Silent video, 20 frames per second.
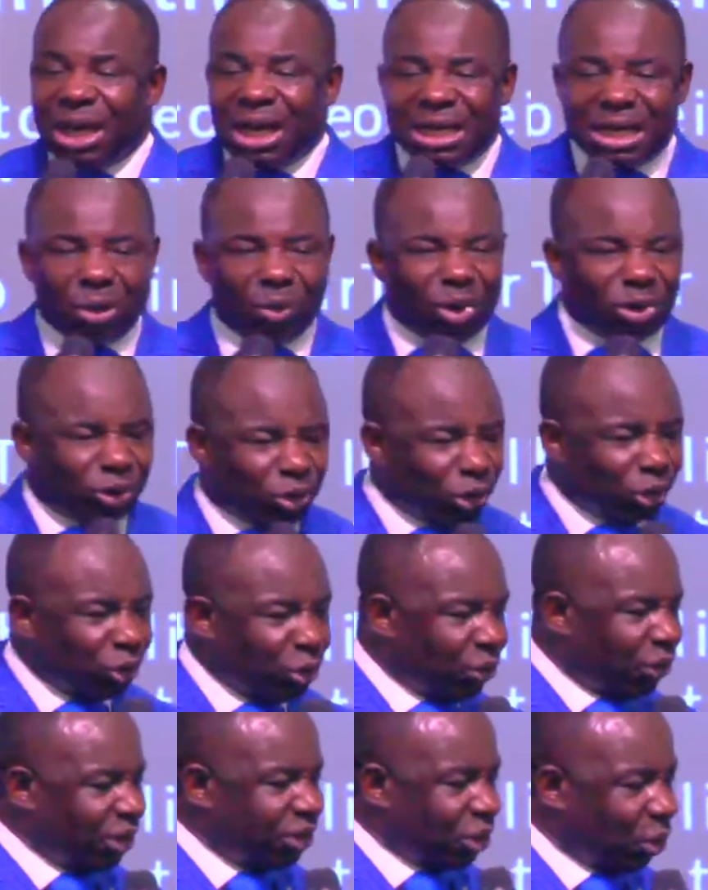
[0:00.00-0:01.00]
They want to
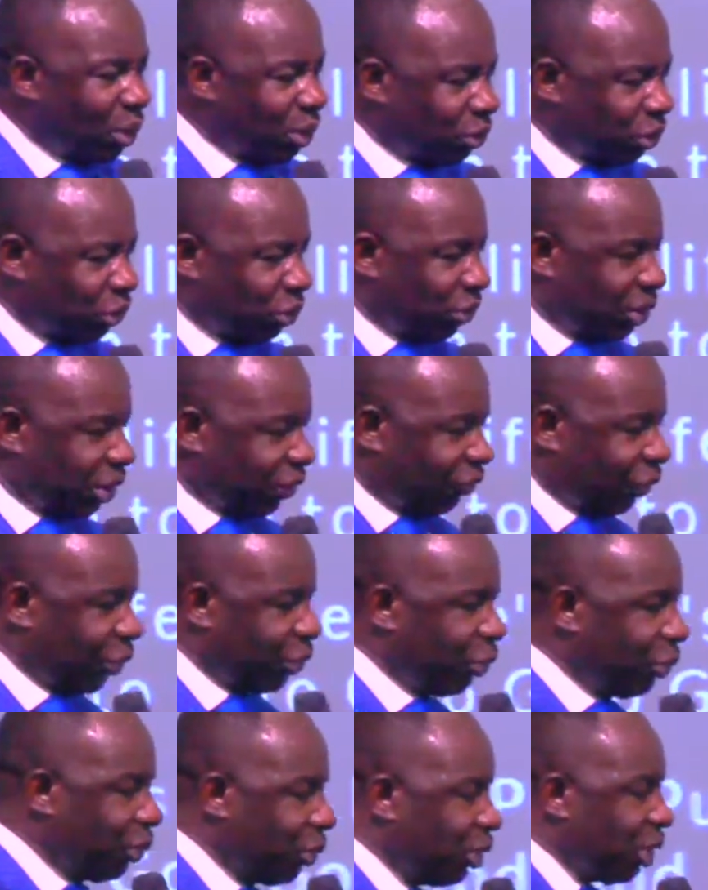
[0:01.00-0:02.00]
do this. They want to do this for
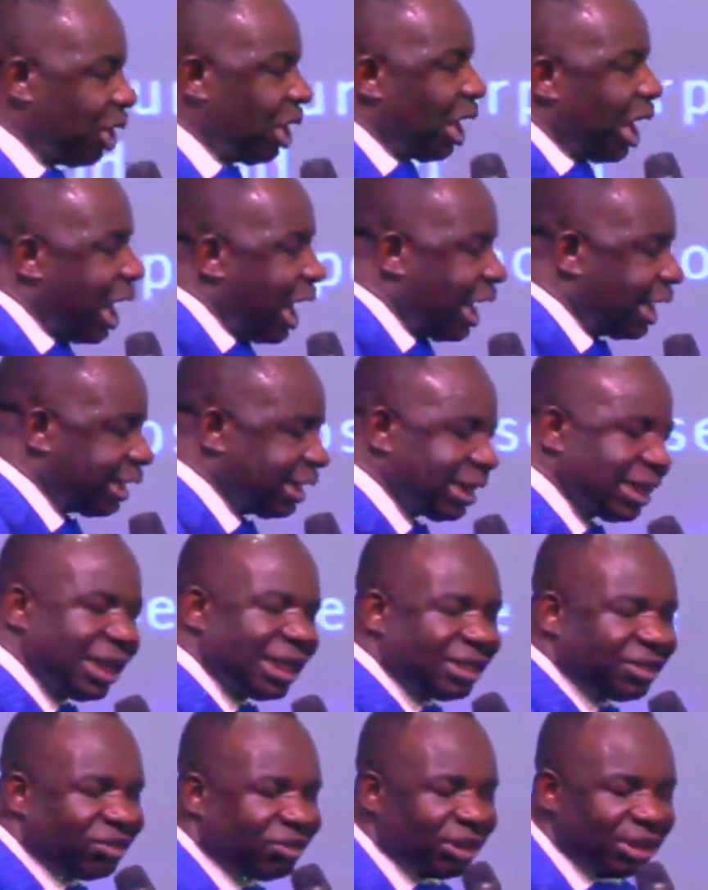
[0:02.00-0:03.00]
you. And
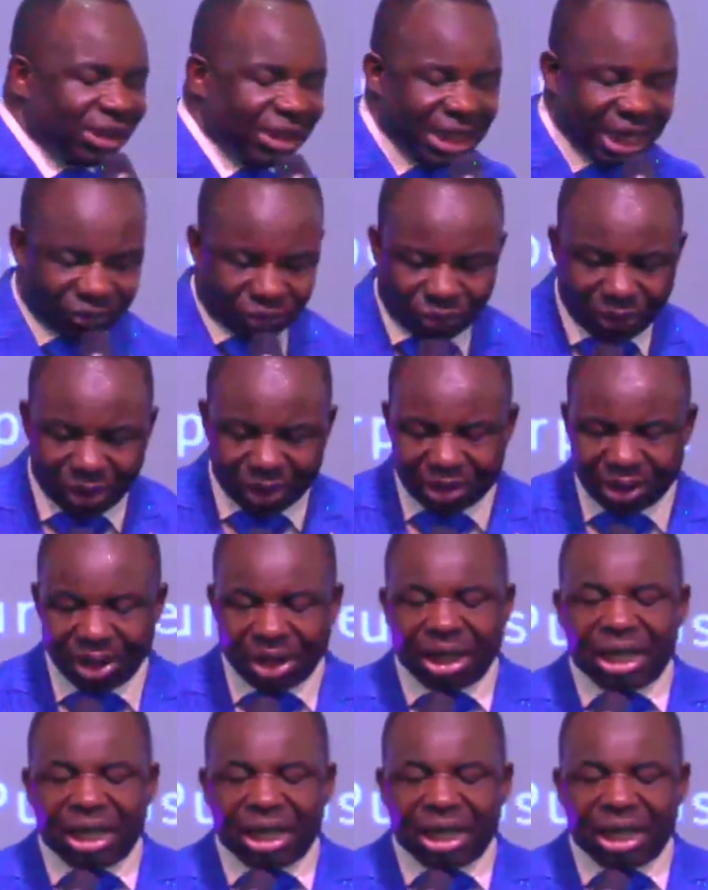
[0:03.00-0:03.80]
guess what?